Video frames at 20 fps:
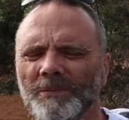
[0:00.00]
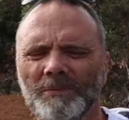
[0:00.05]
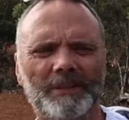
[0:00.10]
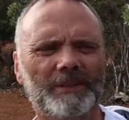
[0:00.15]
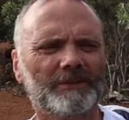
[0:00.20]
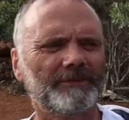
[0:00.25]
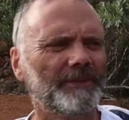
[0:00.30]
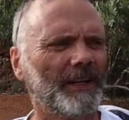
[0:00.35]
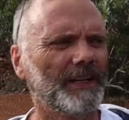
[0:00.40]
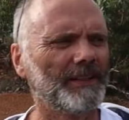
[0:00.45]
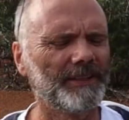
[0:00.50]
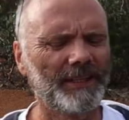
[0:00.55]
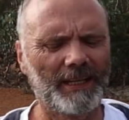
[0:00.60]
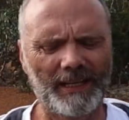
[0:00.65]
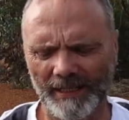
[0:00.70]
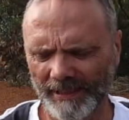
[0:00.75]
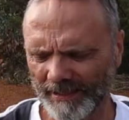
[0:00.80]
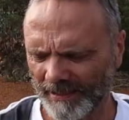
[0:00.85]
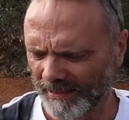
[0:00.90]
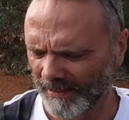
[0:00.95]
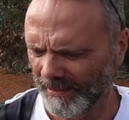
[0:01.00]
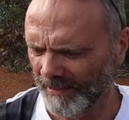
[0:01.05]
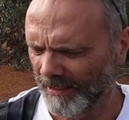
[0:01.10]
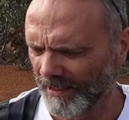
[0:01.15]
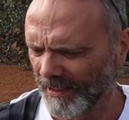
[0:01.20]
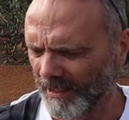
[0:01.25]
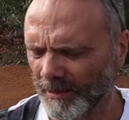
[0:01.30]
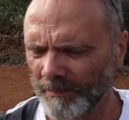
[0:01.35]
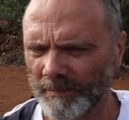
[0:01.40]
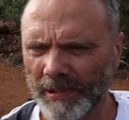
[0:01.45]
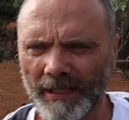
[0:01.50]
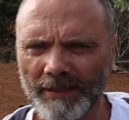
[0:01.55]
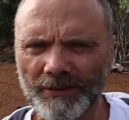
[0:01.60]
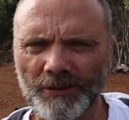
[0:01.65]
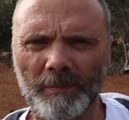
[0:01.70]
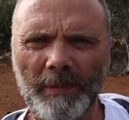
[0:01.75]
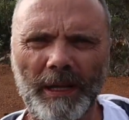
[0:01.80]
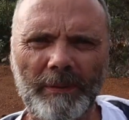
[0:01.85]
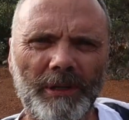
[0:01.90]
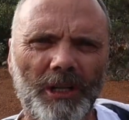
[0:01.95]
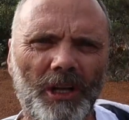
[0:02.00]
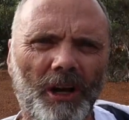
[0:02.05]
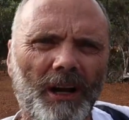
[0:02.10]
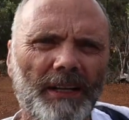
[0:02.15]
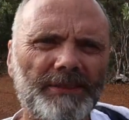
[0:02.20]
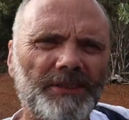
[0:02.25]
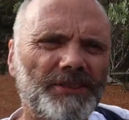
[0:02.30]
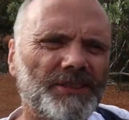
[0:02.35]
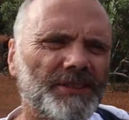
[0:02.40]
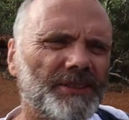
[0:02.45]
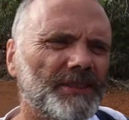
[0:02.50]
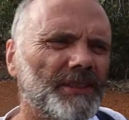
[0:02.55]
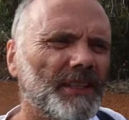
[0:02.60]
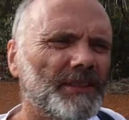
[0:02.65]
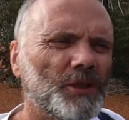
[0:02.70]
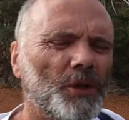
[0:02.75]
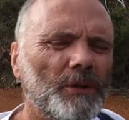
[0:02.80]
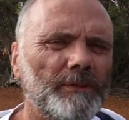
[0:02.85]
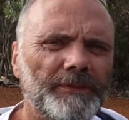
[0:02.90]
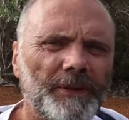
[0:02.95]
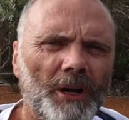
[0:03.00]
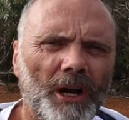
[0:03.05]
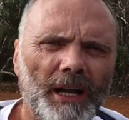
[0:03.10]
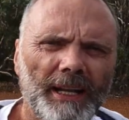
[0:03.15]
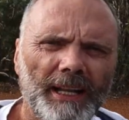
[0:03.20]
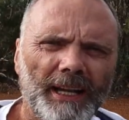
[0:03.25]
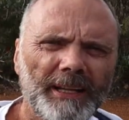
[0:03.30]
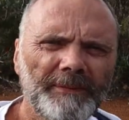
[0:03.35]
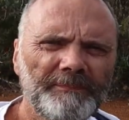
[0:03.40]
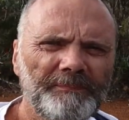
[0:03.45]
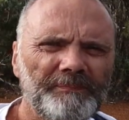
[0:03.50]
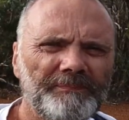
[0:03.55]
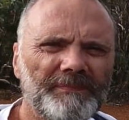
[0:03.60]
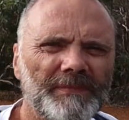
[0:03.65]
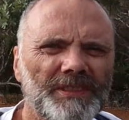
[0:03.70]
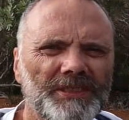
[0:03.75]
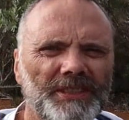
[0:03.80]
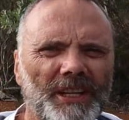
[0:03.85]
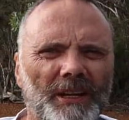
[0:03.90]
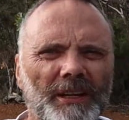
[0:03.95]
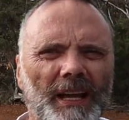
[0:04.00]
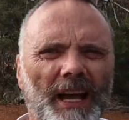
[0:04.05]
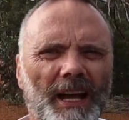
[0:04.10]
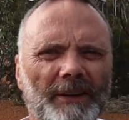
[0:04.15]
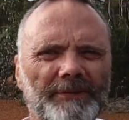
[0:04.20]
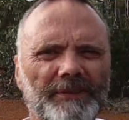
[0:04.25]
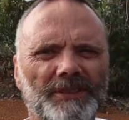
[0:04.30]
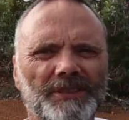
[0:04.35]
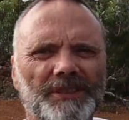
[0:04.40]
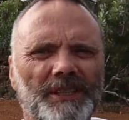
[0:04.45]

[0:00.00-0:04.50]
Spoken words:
what a fun day. Please remember guys, it's Good Friday, so half the